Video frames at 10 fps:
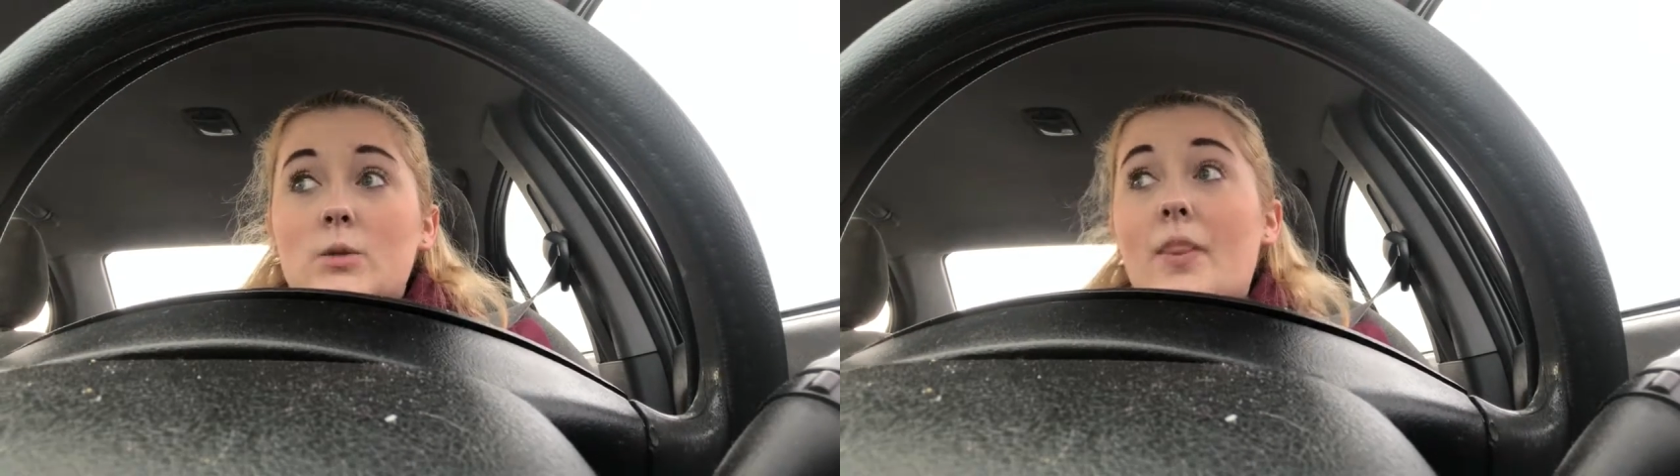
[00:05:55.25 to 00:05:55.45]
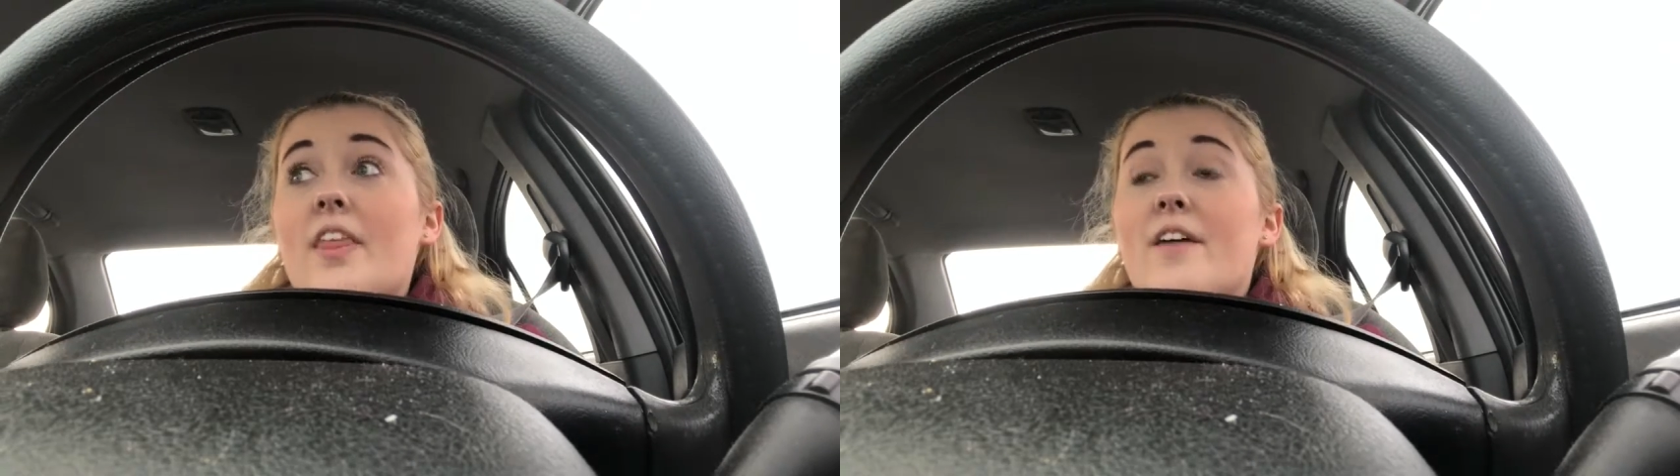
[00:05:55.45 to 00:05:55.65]

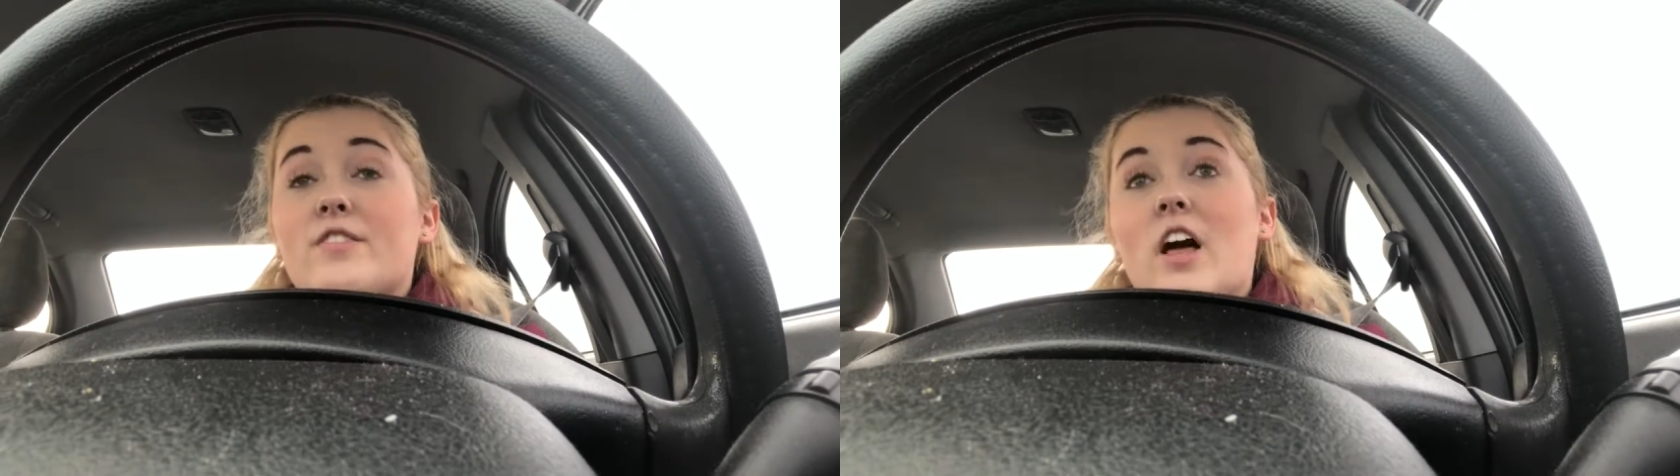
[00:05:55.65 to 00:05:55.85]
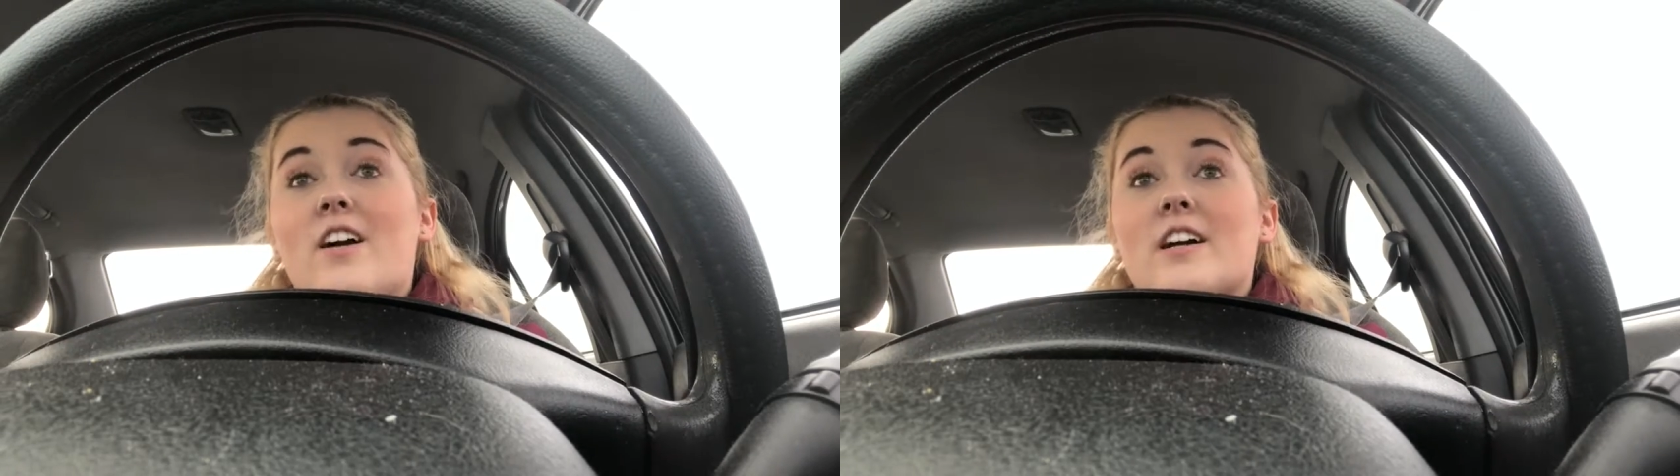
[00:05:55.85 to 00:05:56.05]
So in
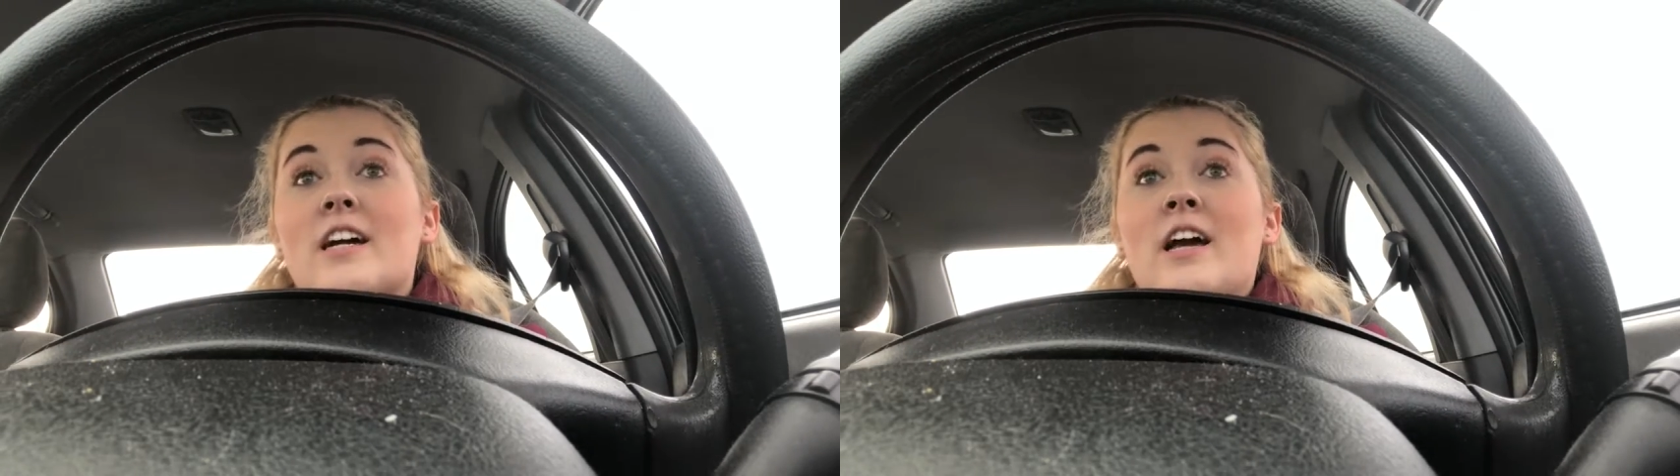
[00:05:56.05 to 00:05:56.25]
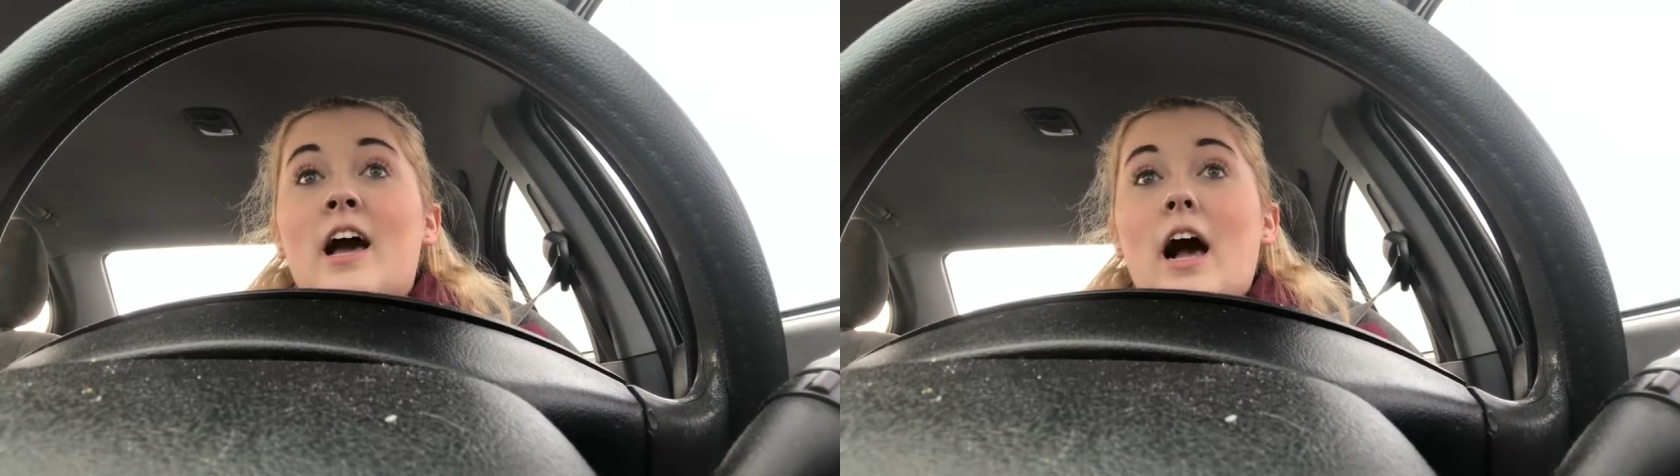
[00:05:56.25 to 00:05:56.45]
that
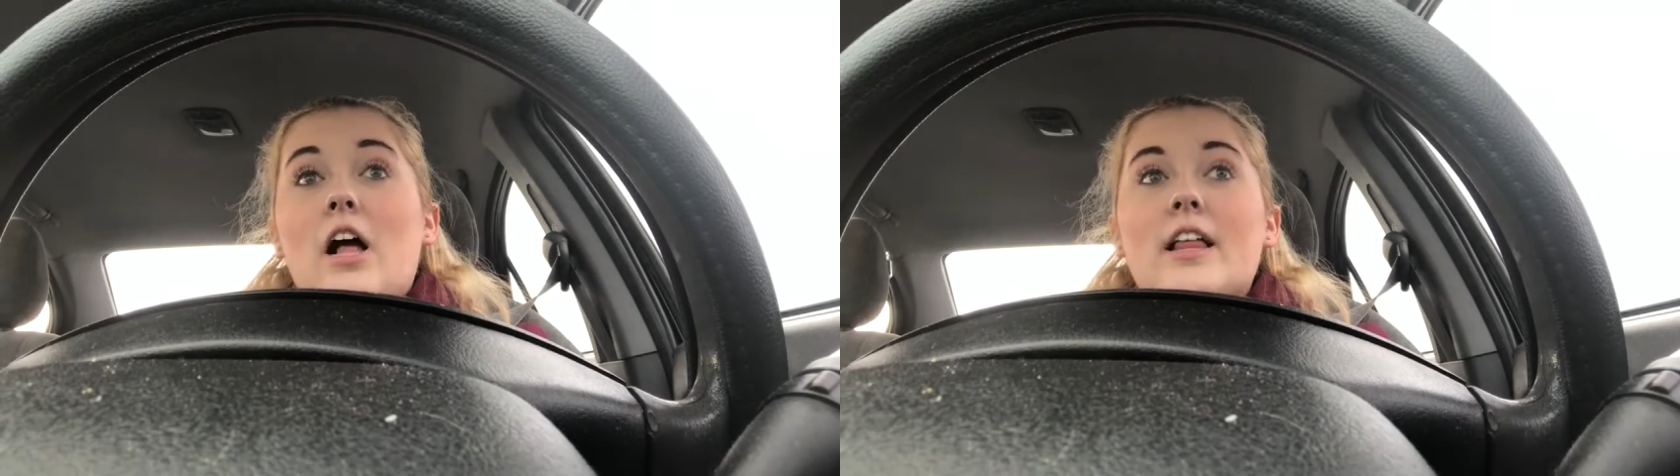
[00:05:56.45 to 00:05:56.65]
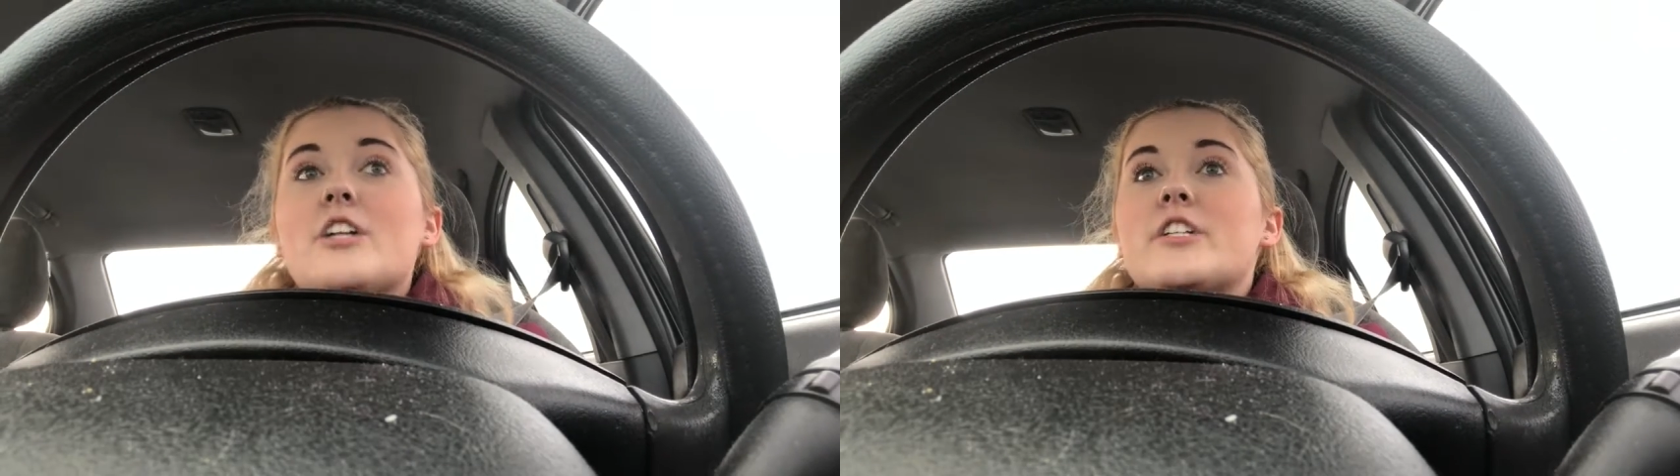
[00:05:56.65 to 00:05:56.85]
vlog,
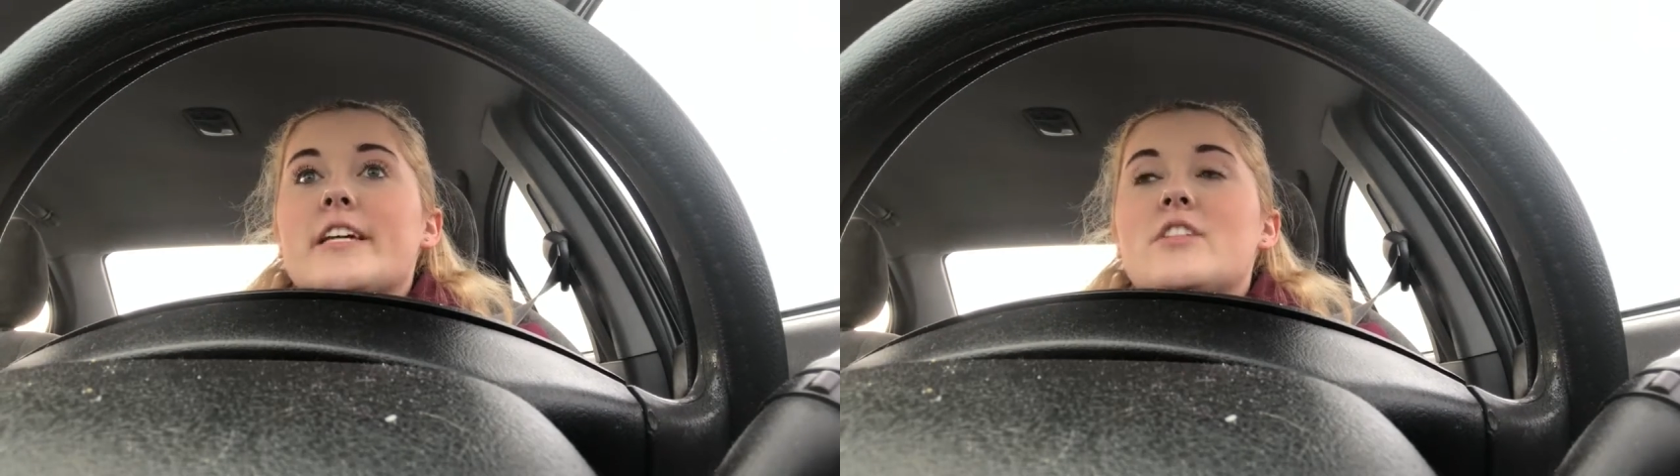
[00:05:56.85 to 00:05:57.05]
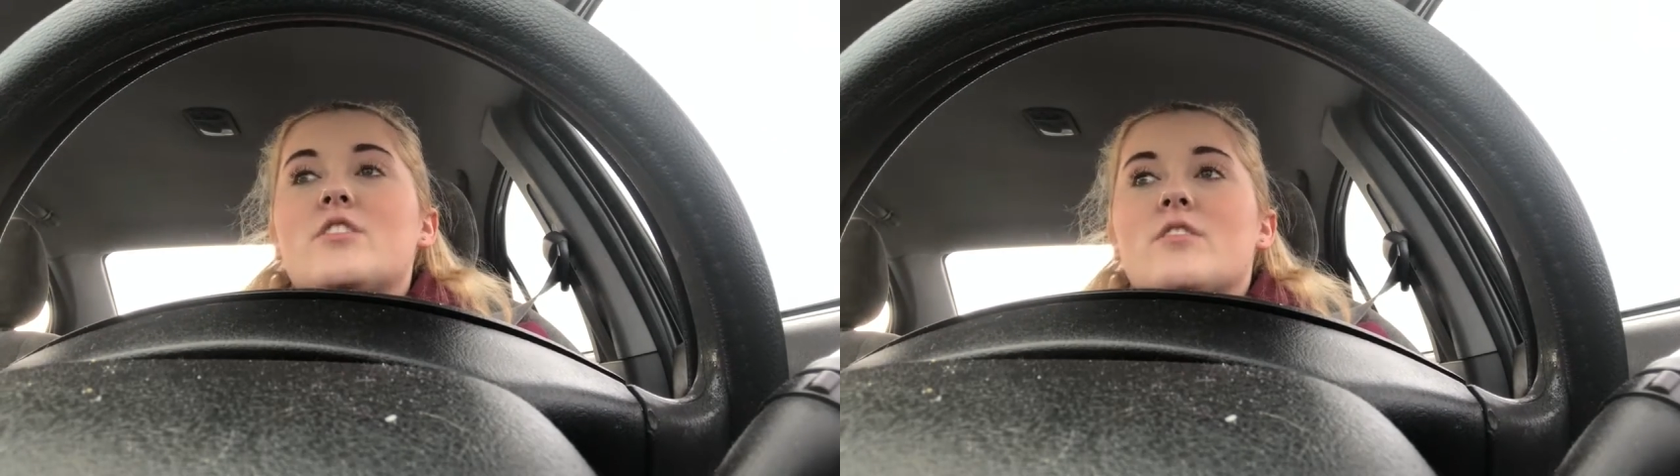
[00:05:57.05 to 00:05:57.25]
I'll
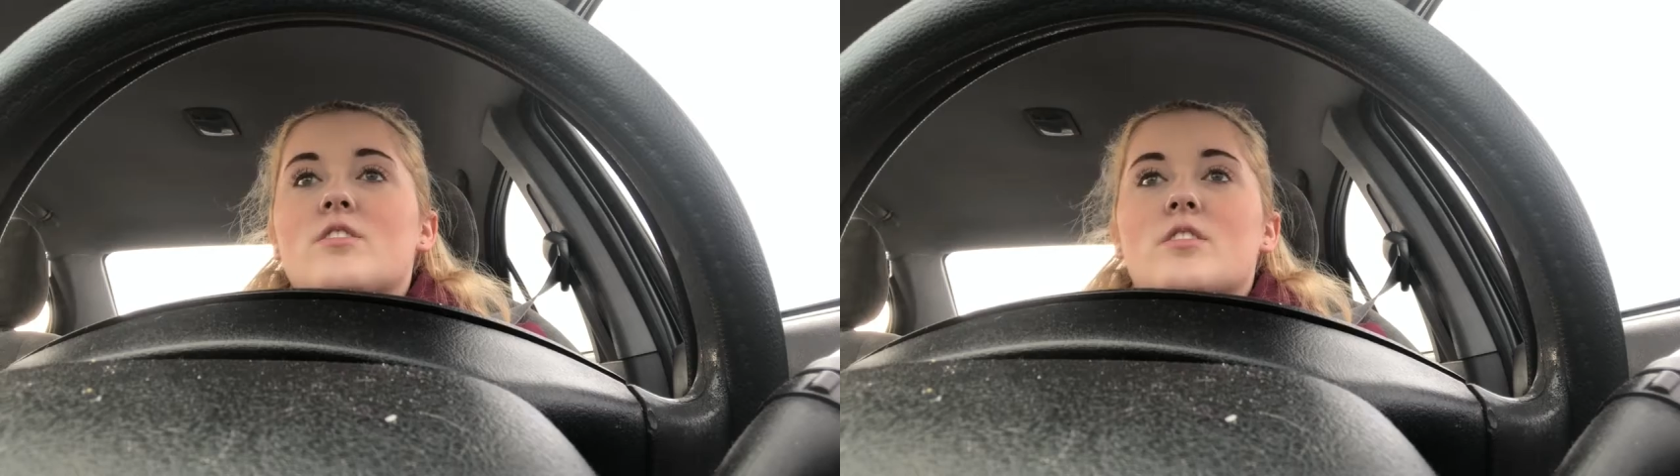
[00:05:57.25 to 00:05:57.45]
actually insert